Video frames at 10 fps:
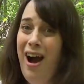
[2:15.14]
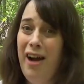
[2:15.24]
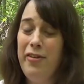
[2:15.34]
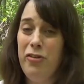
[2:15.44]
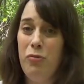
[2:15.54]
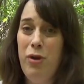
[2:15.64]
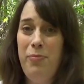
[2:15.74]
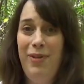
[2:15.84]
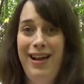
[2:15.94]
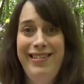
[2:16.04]
I've used a
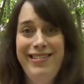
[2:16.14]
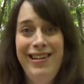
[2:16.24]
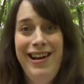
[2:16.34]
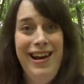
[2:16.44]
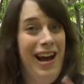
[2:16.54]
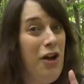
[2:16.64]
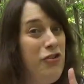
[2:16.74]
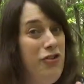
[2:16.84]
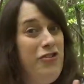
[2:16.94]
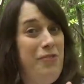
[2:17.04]
whiplash, and
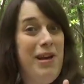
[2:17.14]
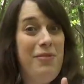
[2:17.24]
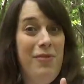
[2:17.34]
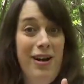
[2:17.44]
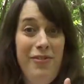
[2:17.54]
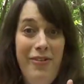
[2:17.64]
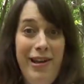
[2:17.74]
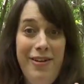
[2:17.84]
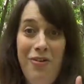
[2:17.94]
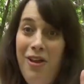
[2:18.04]
just to make my
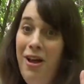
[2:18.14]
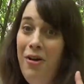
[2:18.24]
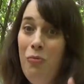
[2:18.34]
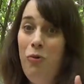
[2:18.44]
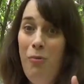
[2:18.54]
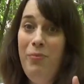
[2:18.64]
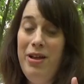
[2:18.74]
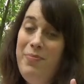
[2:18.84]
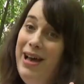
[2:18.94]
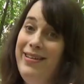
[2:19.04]
flail one
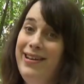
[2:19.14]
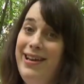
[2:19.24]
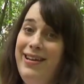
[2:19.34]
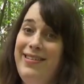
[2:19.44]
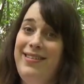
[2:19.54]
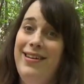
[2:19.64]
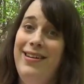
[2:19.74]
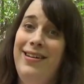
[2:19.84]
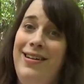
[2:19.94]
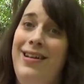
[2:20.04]
bit better than his,
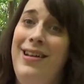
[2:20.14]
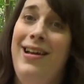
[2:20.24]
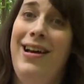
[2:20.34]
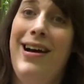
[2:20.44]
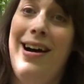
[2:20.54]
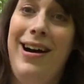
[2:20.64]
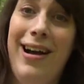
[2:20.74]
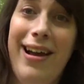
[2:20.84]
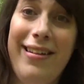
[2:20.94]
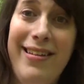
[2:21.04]

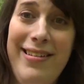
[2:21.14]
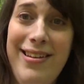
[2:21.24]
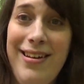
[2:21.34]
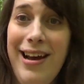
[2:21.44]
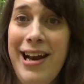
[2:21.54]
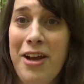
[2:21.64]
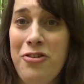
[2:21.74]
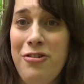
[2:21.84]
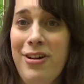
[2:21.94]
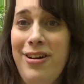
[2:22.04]
I added an
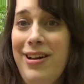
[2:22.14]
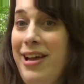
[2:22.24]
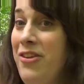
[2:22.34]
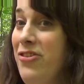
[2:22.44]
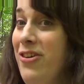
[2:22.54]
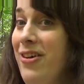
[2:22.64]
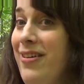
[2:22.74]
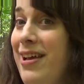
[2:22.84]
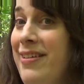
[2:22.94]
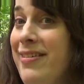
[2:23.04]
extra insert
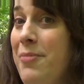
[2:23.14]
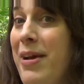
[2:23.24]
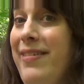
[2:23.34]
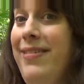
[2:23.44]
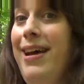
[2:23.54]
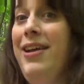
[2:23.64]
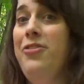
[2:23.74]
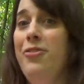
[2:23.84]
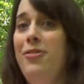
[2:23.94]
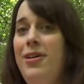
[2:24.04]
into the base of the
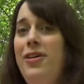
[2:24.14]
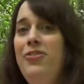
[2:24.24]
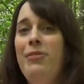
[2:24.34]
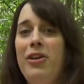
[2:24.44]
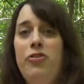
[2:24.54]
handle to add a